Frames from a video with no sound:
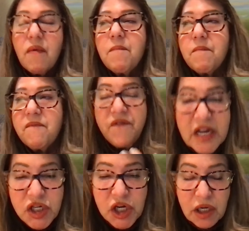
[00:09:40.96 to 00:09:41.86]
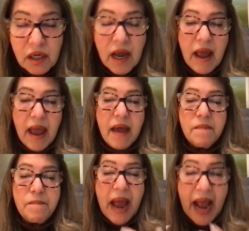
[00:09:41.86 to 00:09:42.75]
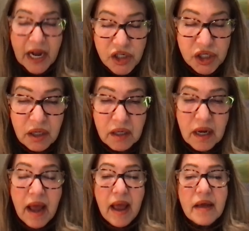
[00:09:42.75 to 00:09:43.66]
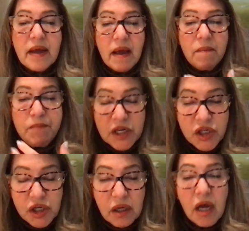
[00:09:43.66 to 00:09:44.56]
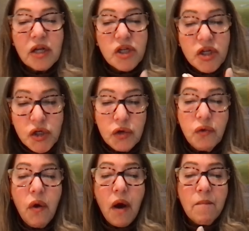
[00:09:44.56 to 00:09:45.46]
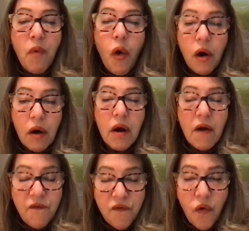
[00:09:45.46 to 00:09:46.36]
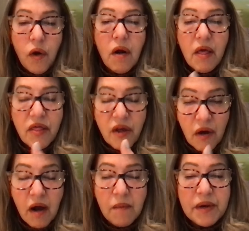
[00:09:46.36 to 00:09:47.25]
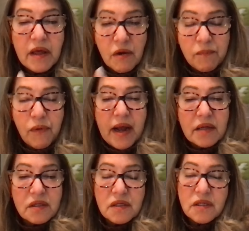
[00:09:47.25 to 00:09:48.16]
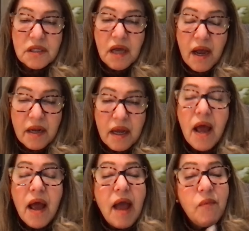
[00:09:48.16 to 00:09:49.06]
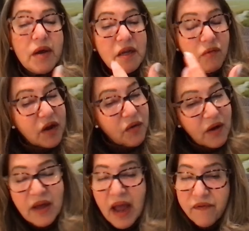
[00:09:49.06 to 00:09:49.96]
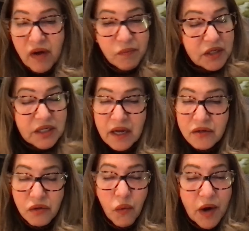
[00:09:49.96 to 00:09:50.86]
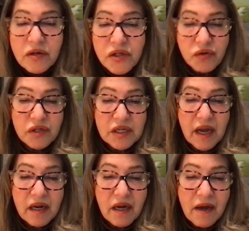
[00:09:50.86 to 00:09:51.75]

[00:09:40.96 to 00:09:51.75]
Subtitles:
vision and passion and ambition to do more for their company, their brands, and society. And we created the Avon Breast Cancer Awareness Crusade.